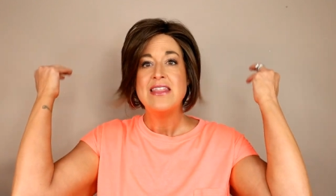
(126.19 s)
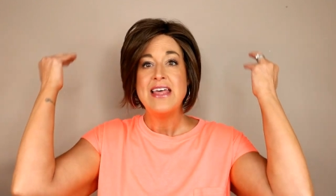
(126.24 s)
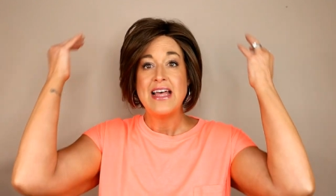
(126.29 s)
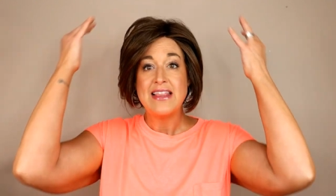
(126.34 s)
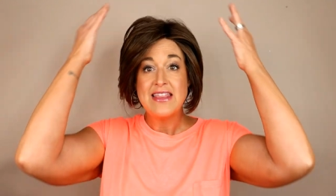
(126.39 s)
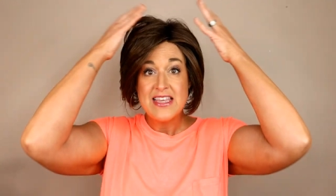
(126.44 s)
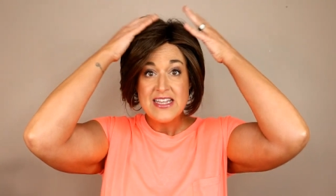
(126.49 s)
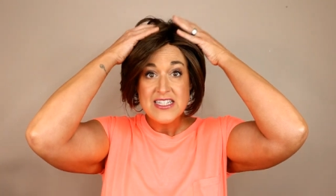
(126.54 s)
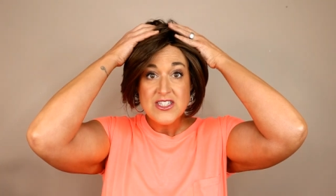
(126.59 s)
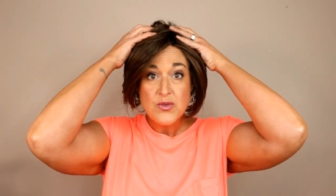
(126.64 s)

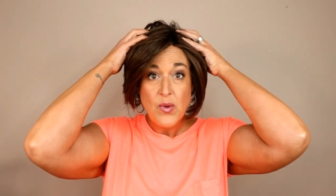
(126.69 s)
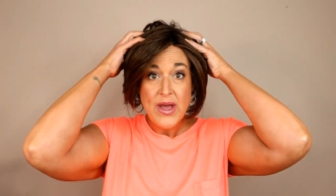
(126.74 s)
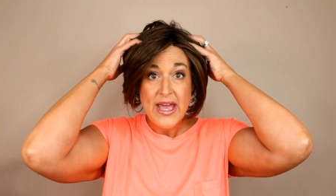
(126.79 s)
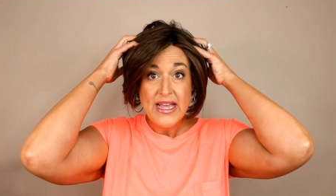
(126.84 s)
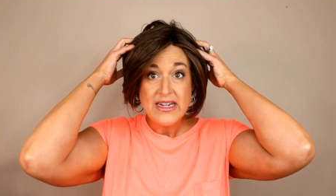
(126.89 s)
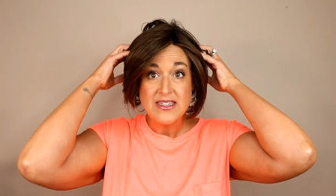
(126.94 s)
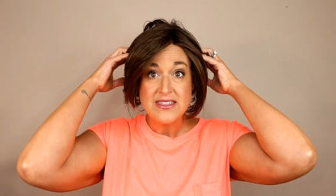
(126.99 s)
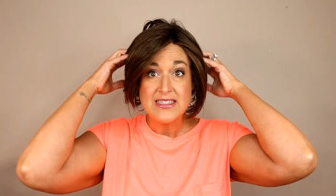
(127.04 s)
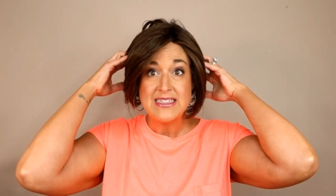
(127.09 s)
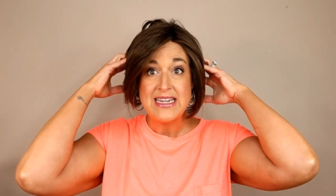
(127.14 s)
that this
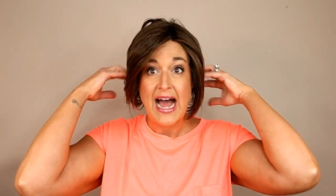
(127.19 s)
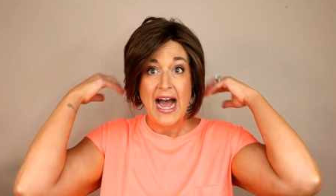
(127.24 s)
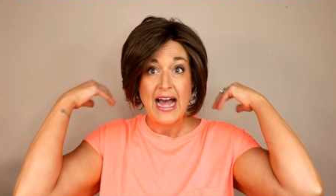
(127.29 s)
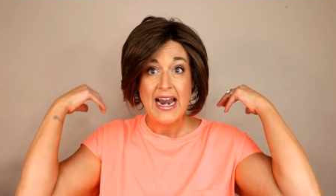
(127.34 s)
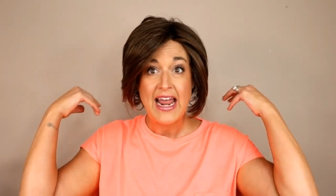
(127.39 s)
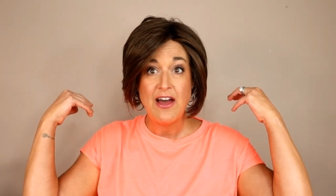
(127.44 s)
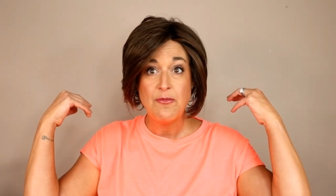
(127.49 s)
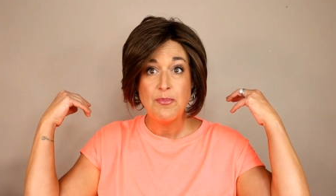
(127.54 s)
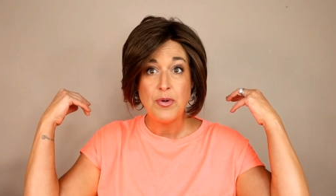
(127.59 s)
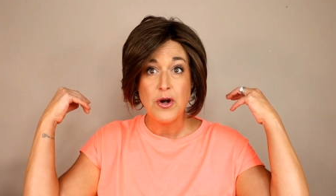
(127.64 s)
wig does
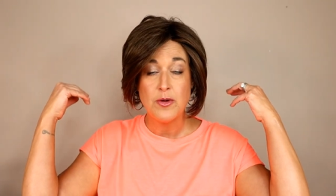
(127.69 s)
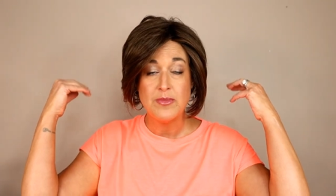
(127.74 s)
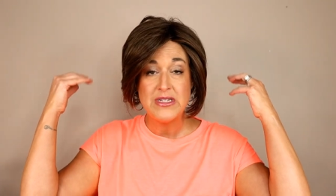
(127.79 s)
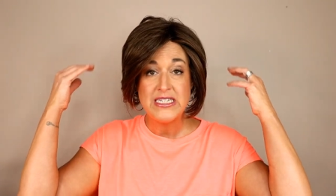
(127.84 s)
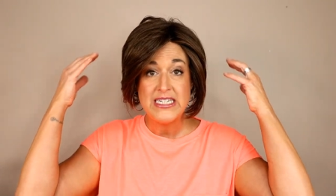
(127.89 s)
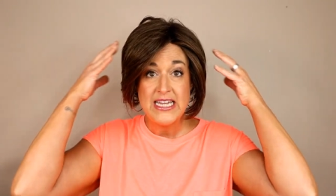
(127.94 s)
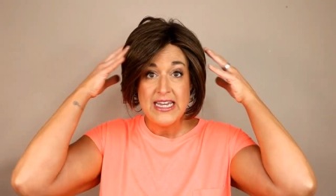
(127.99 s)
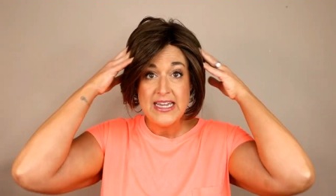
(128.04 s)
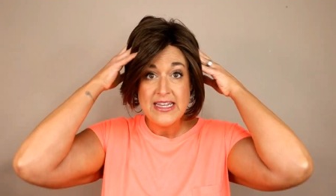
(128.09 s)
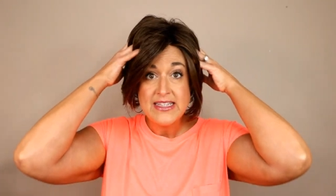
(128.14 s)
not have
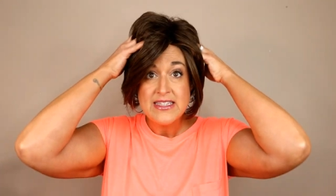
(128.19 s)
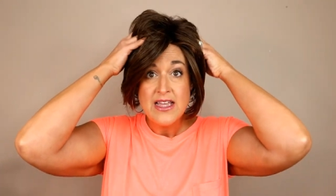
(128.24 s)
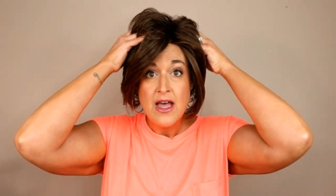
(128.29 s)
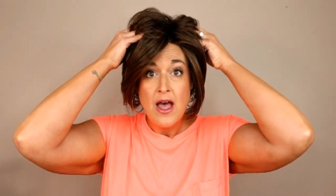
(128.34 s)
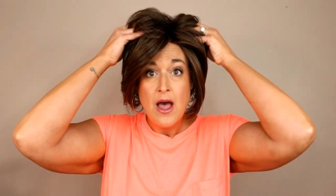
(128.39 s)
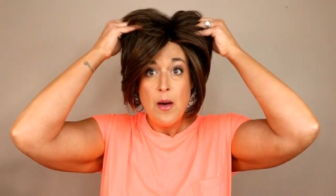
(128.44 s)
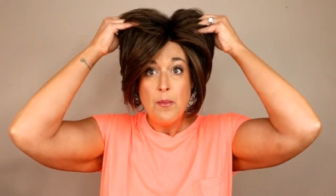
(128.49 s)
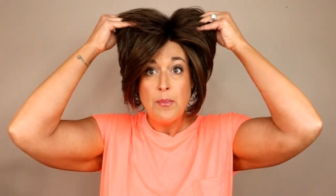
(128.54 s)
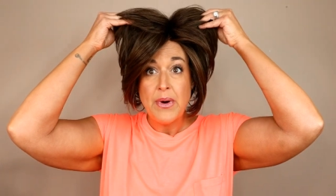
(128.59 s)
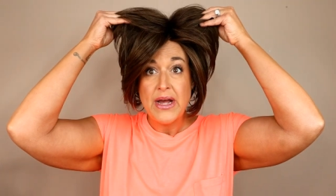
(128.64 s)
permatease,
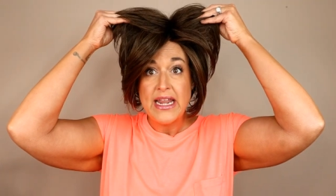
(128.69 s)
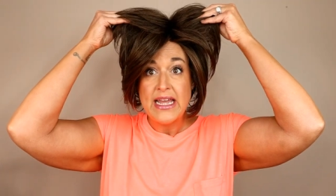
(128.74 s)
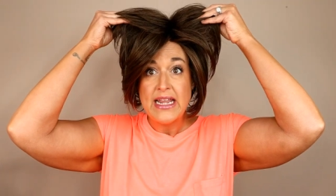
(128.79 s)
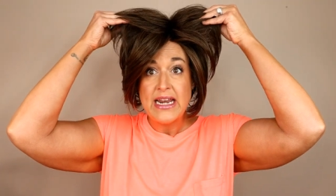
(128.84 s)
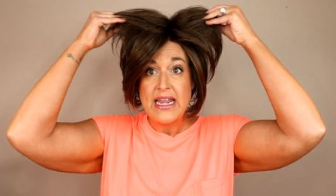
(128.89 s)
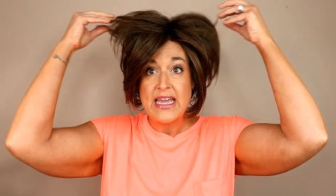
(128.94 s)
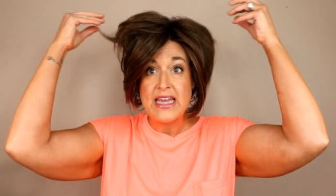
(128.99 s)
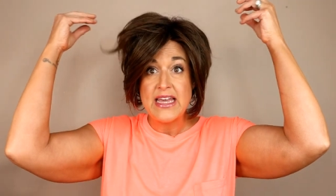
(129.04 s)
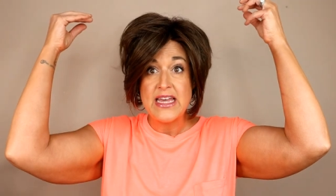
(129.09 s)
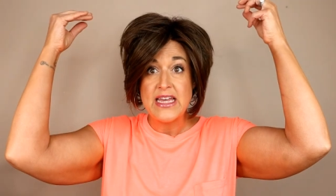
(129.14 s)
but
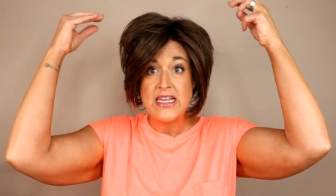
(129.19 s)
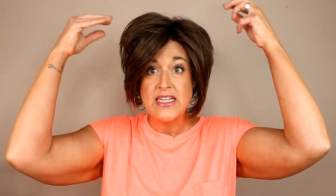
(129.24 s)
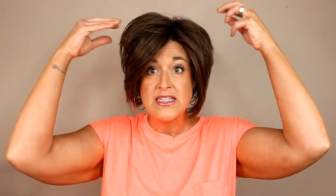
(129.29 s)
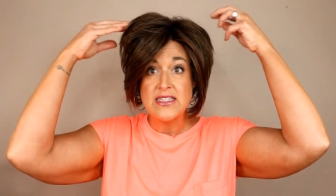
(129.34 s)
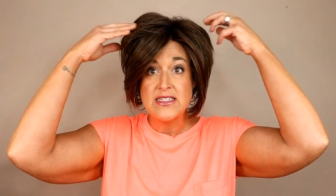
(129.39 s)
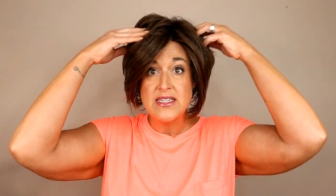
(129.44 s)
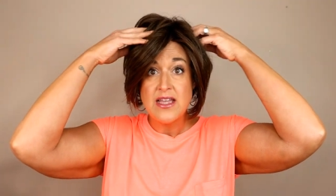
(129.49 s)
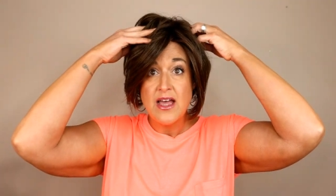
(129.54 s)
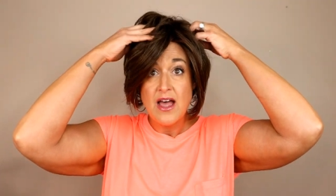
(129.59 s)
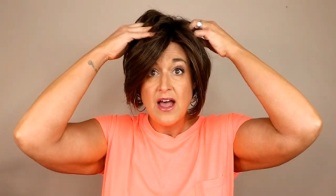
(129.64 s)
it
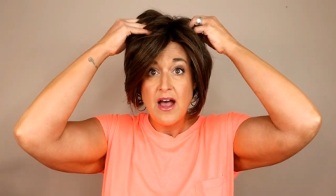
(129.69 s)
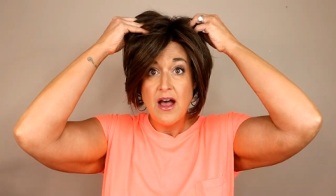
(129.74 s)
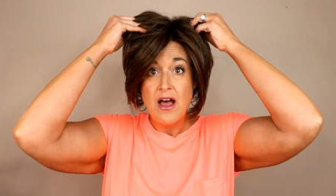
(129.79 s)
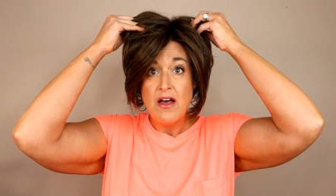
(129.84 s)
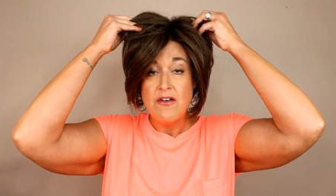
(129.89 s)
is